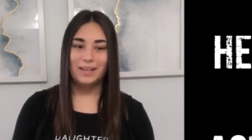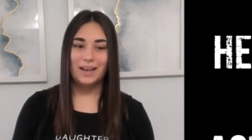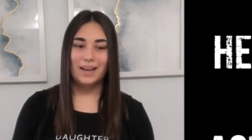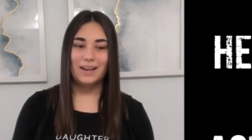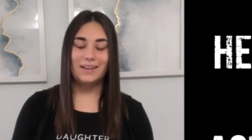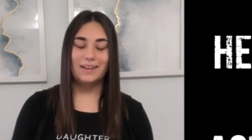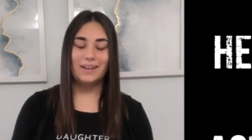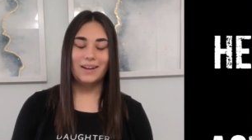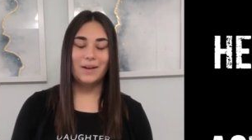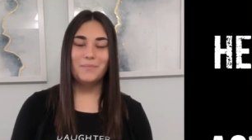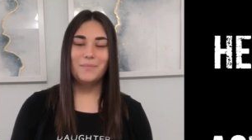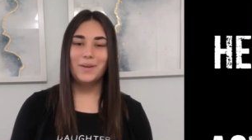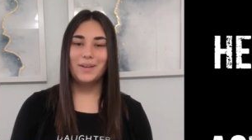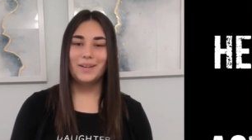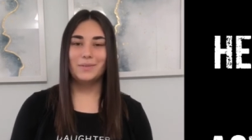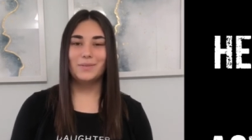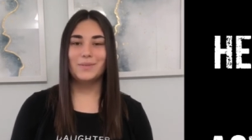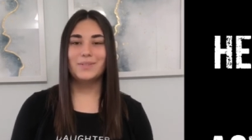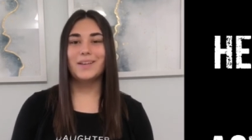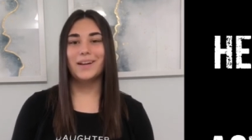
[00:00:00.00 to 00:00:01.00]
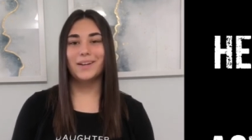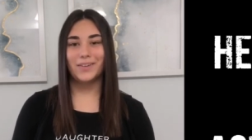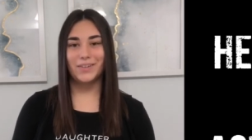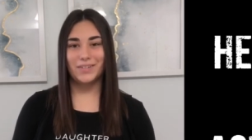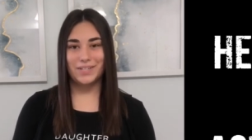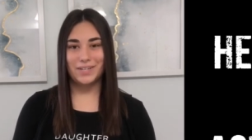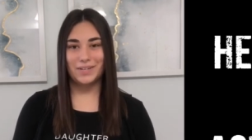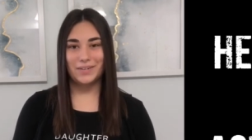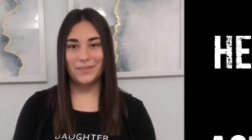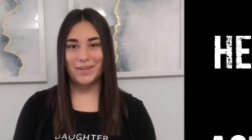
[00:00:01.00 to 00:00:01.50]
ended up in was Hungry
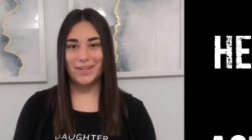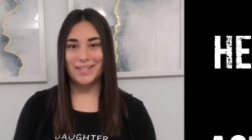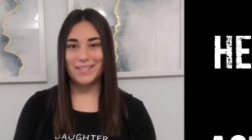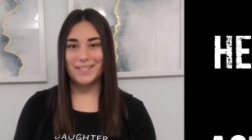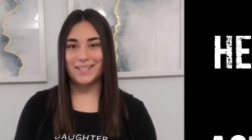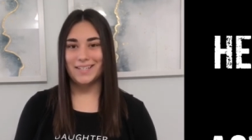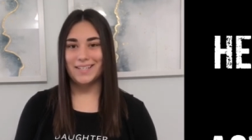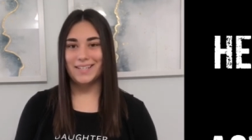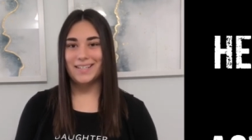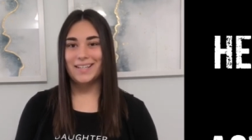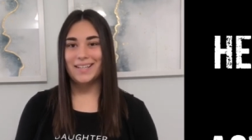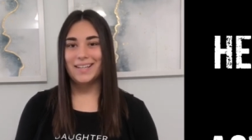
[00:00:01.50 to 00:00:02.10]
Generation.